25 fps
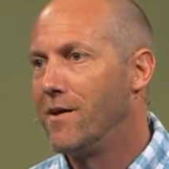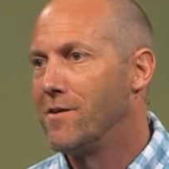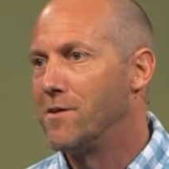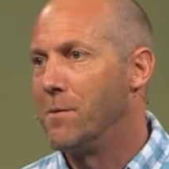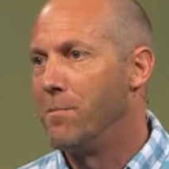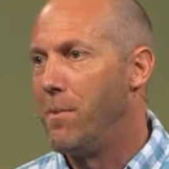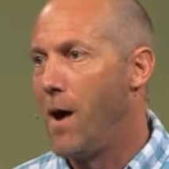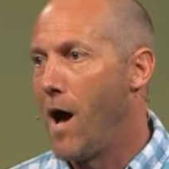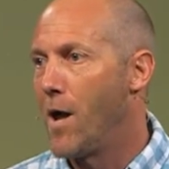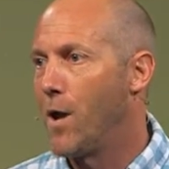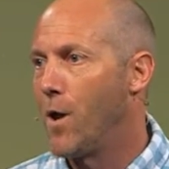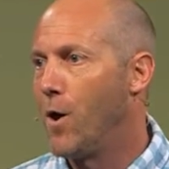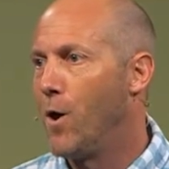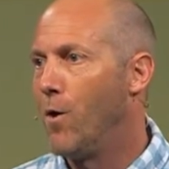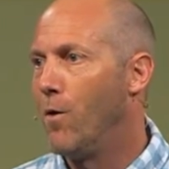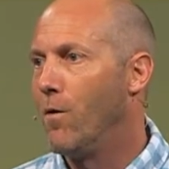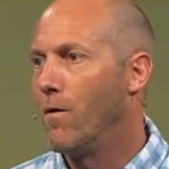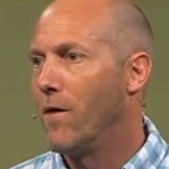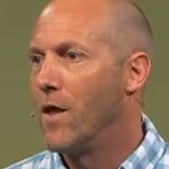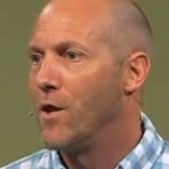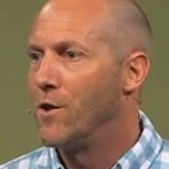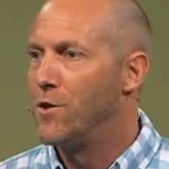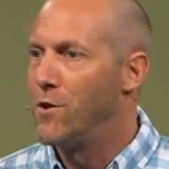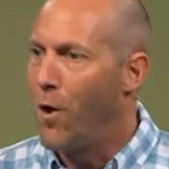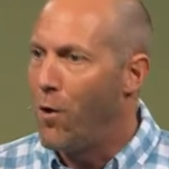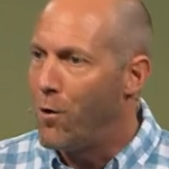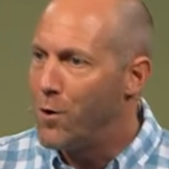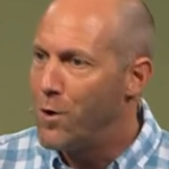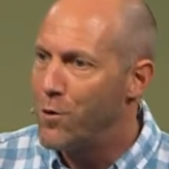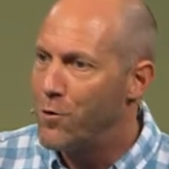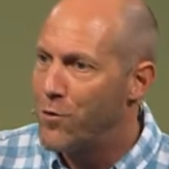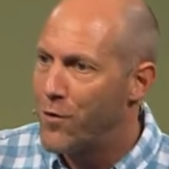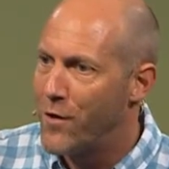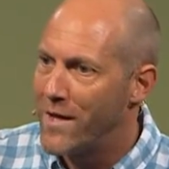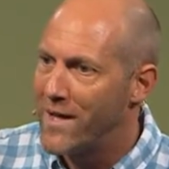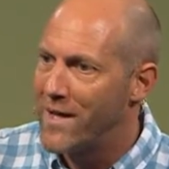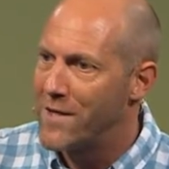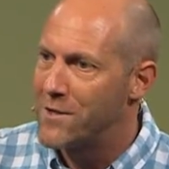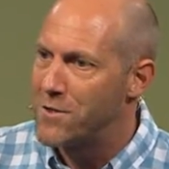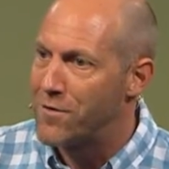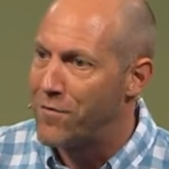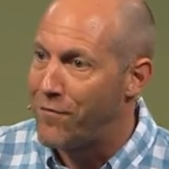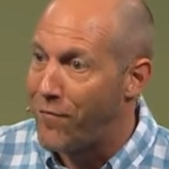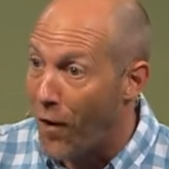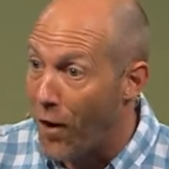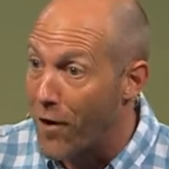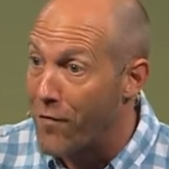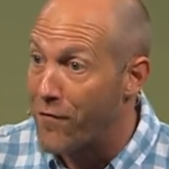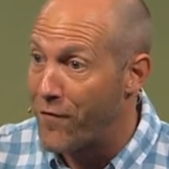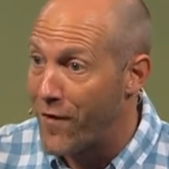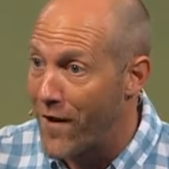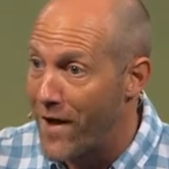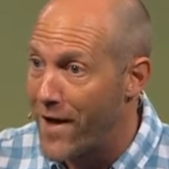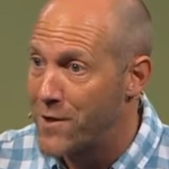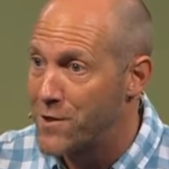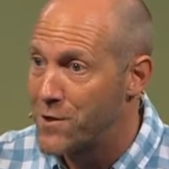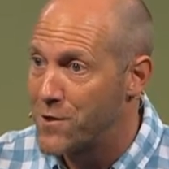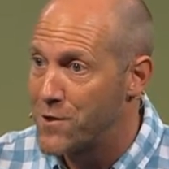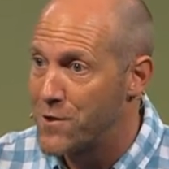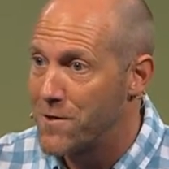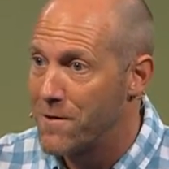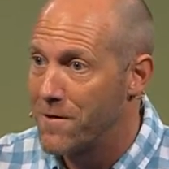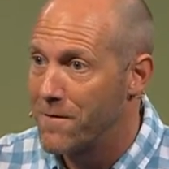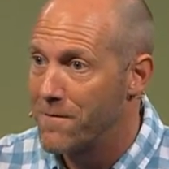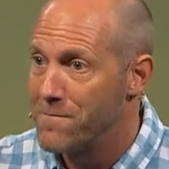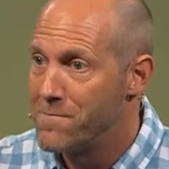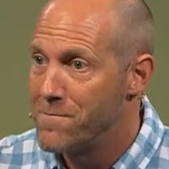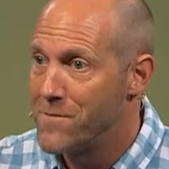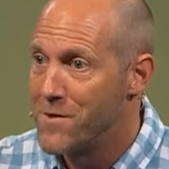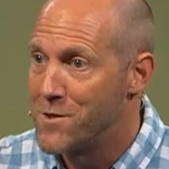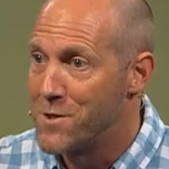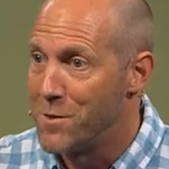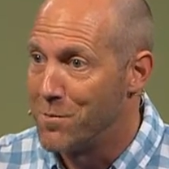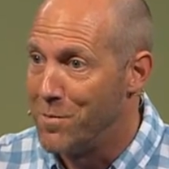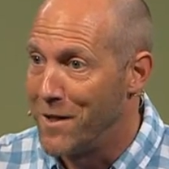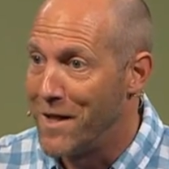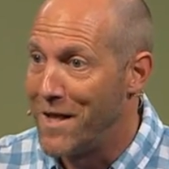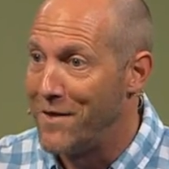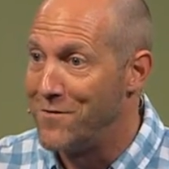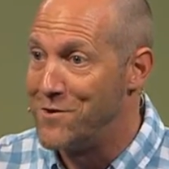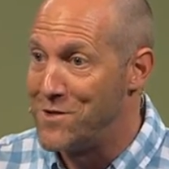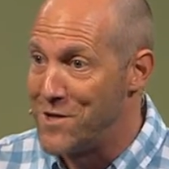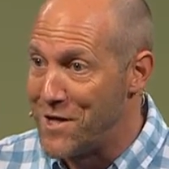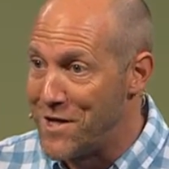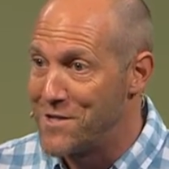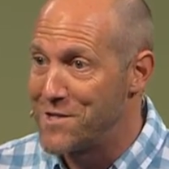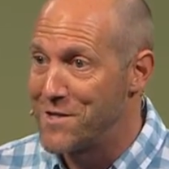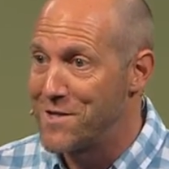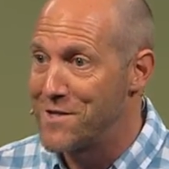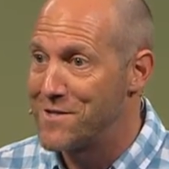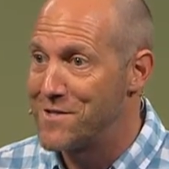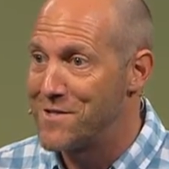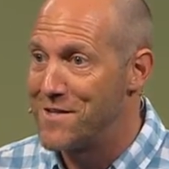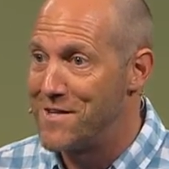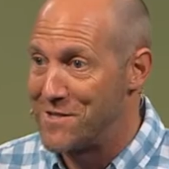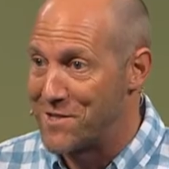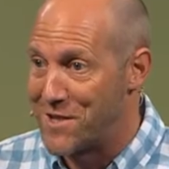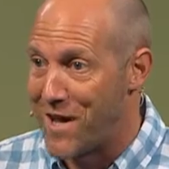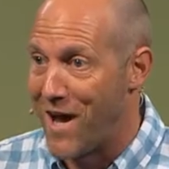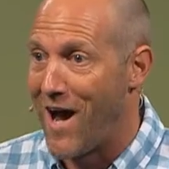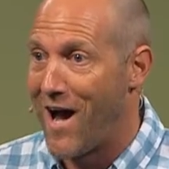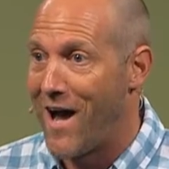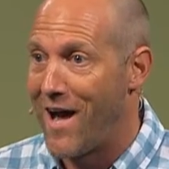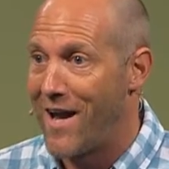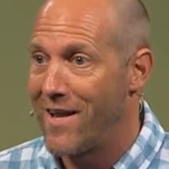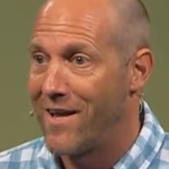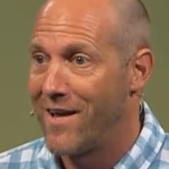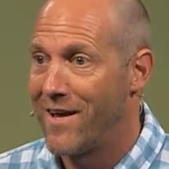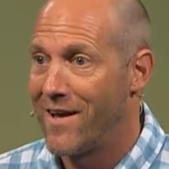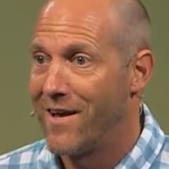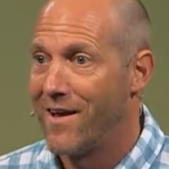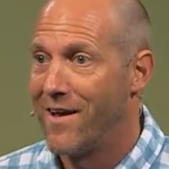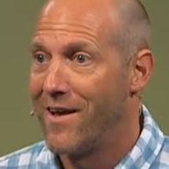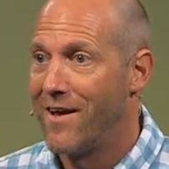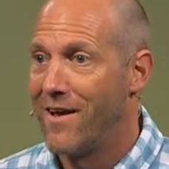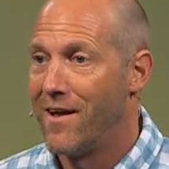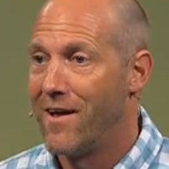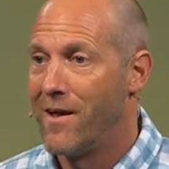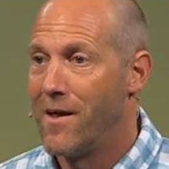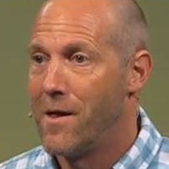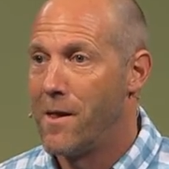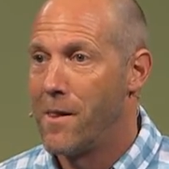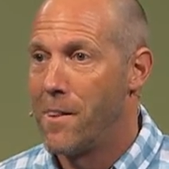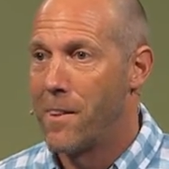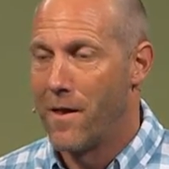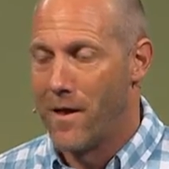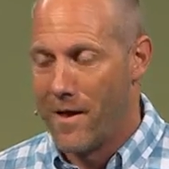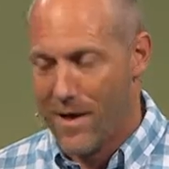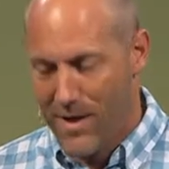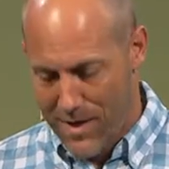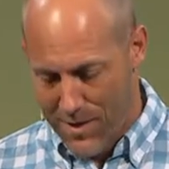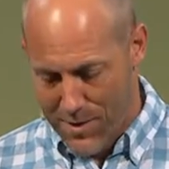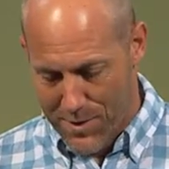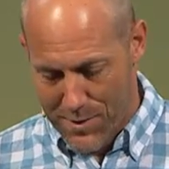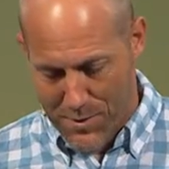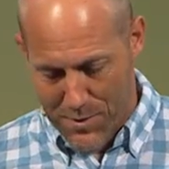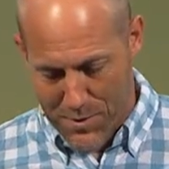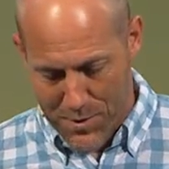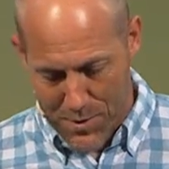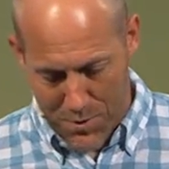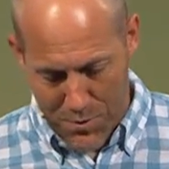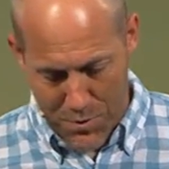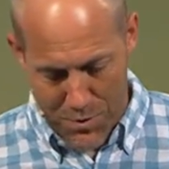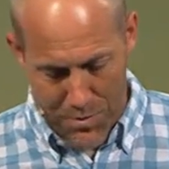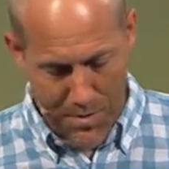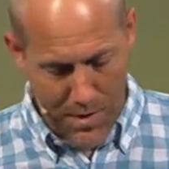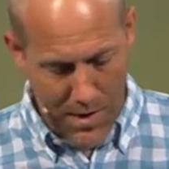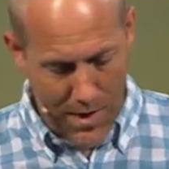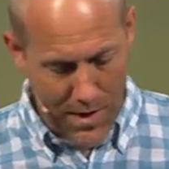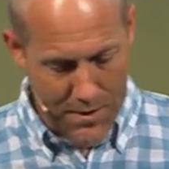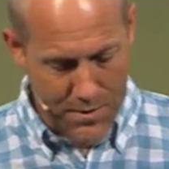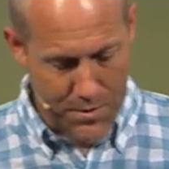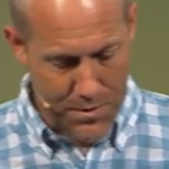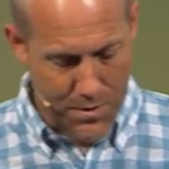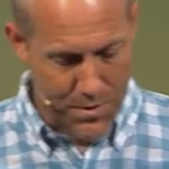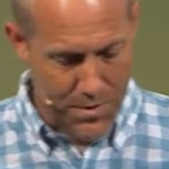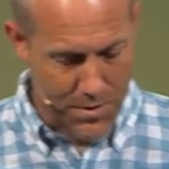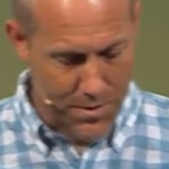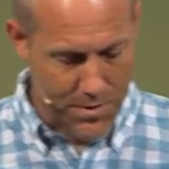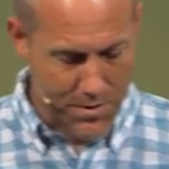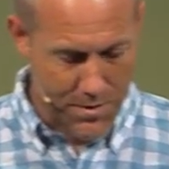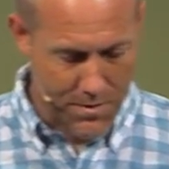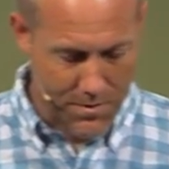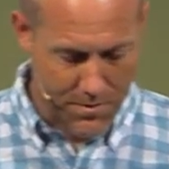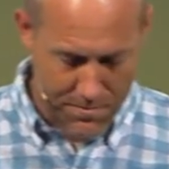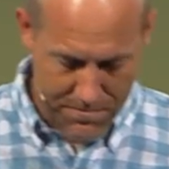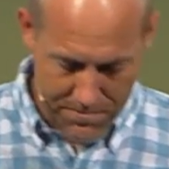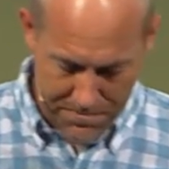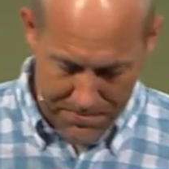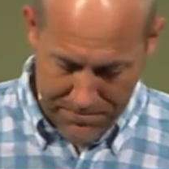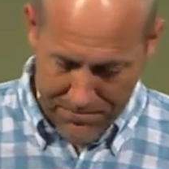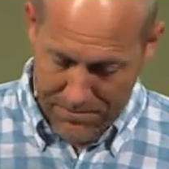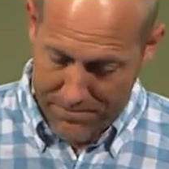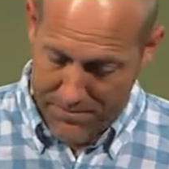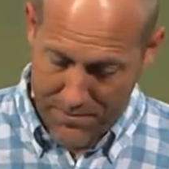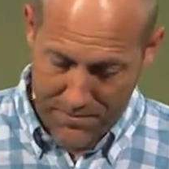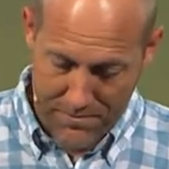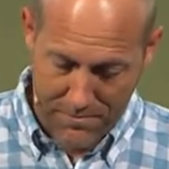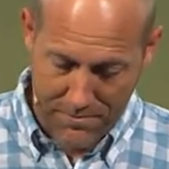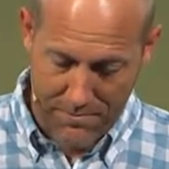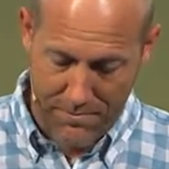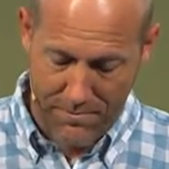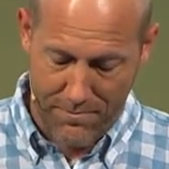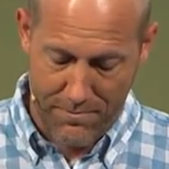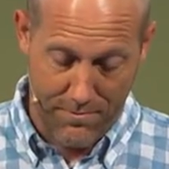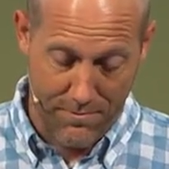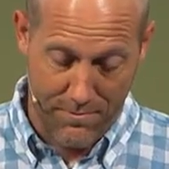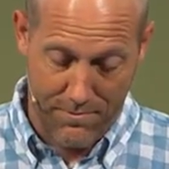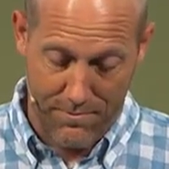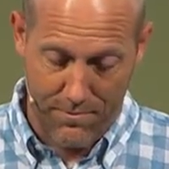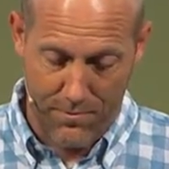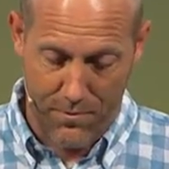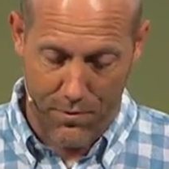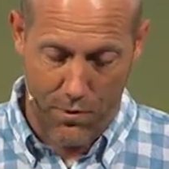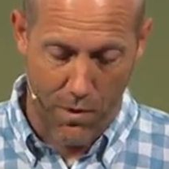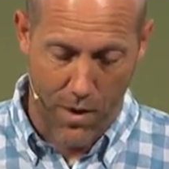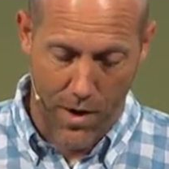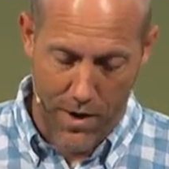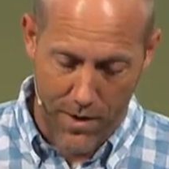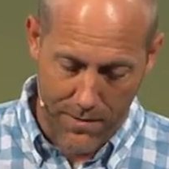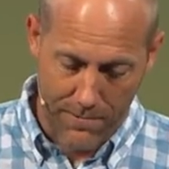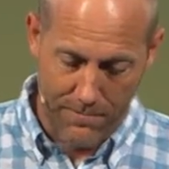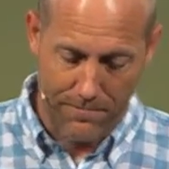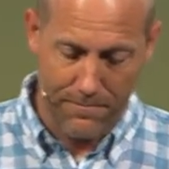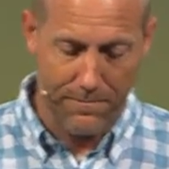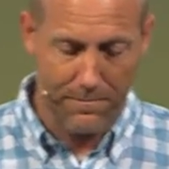to Bono, don't you think it's far-fetched to believe Jesus is God? And this is his response, which is great.